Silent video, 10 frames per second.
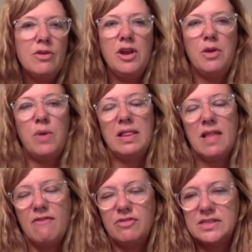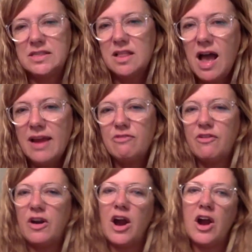what life was like
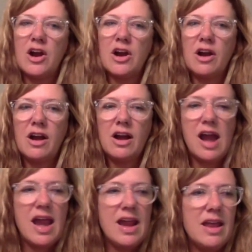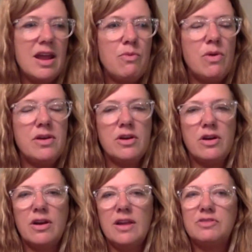for her, and I
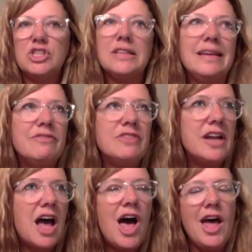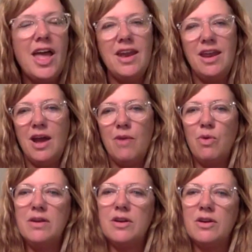wonder if she lived in a hut, and I
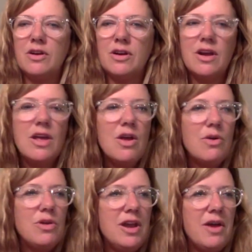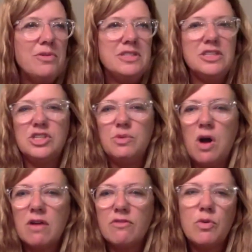wonder, did she
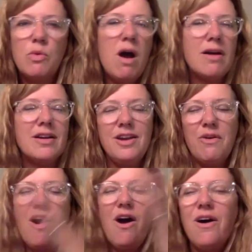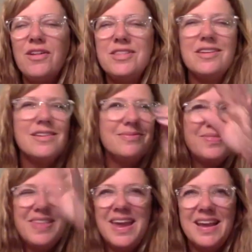walk for water? All the
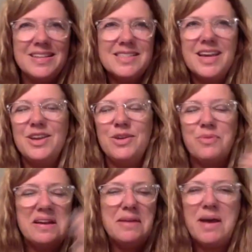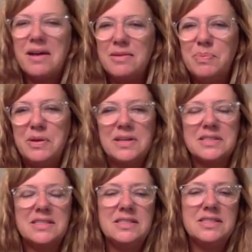things that you read about in
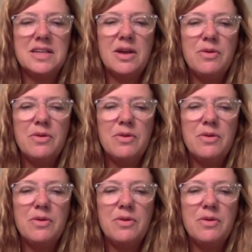books, and so.